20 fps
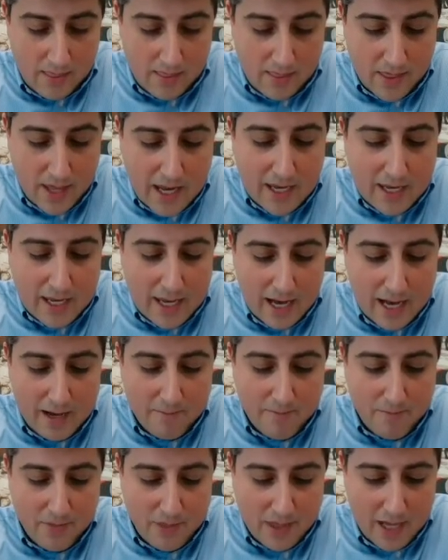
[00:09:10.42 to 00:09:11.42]
they
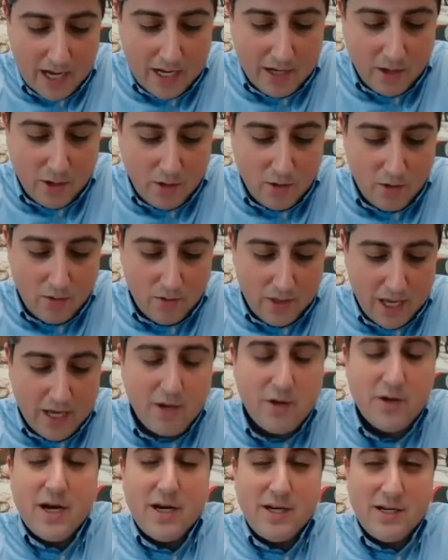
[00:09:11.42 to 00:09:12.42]
came they knew they
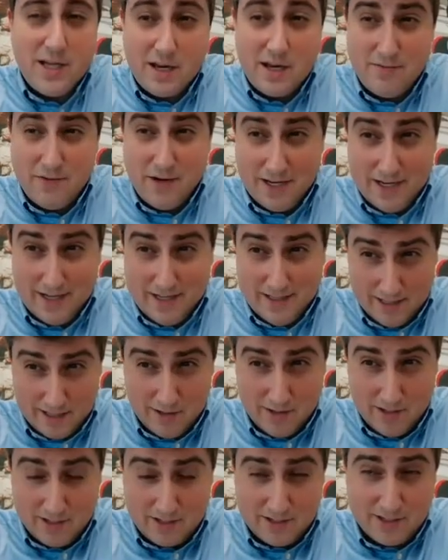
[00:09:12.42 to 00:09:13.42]
could identify
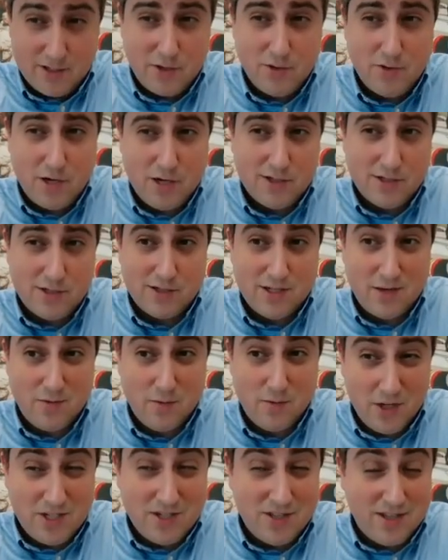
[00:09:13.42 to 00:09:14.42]
clearly situations in
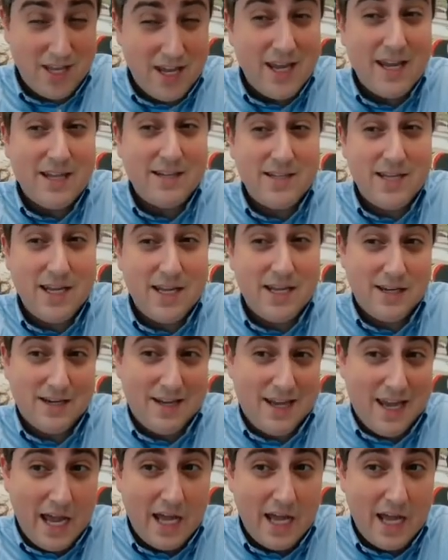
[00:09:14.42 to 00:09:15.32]
which they had taken